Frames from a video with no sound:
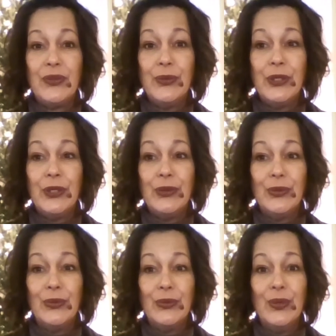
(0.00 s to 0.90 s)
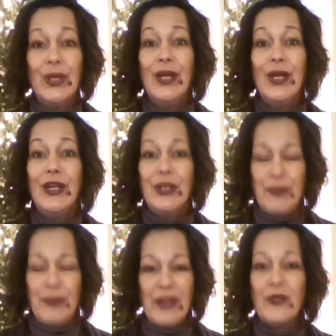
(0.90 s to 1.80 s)
you, your
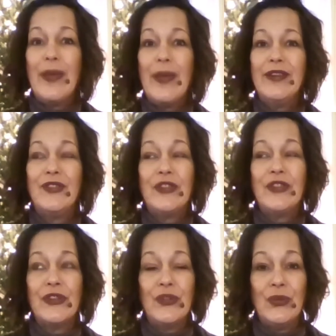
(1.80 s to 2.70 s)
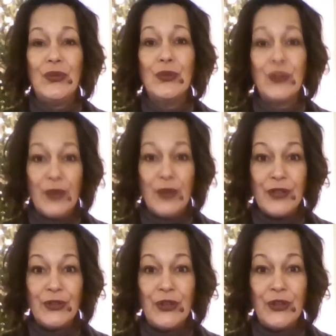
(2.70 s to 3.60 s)
best bet is just to surrender
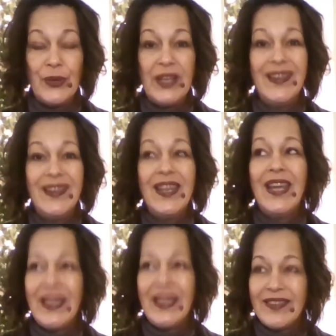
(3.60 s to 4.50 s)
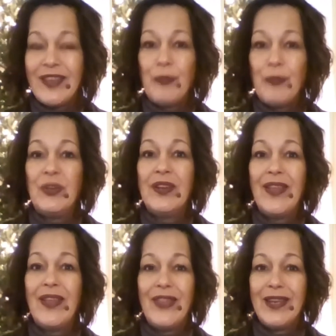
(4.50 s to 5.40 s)
to it, accept
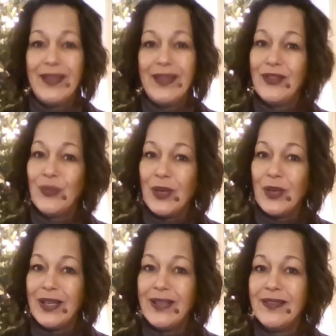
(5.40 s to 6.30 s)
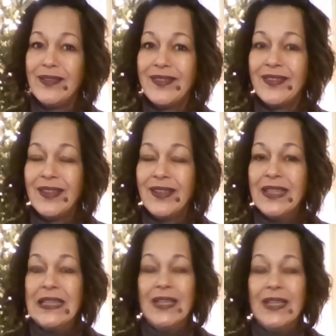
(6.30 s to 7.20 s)
that it is what it is.
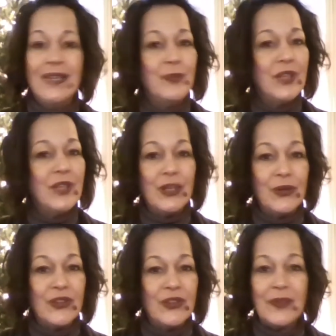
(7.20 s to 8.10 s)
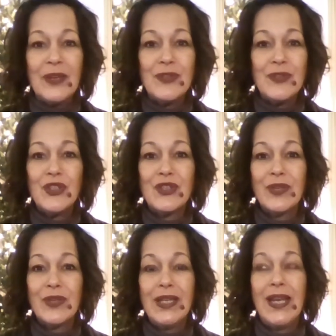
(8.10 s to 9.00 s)
You know, because sometimes you just
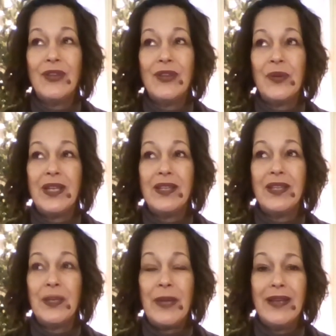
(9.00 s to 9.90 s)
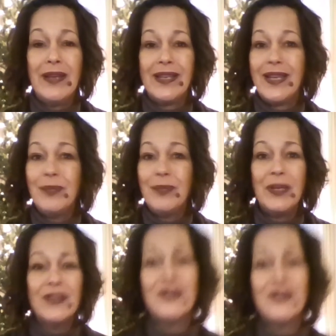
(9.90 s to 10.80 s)
really can't do anything about it. Getting
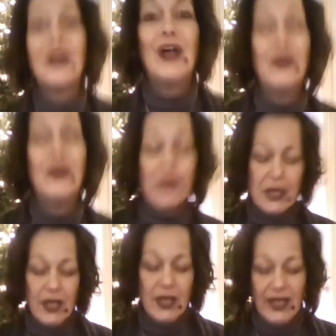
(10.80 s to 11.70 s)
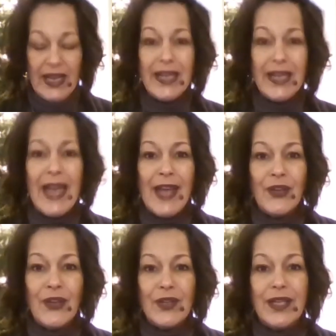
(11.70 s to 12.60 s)
pissed off, getting
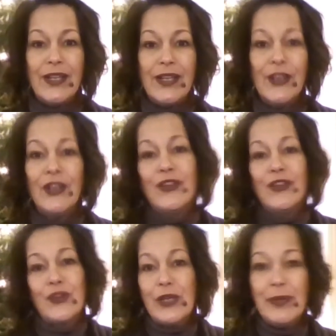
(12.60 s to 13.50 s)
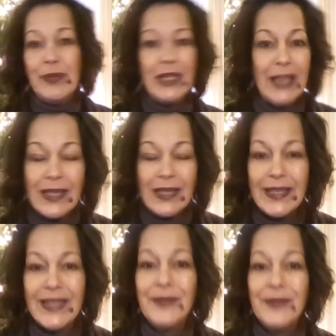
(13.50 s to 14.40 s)
angry, screaming, yelling.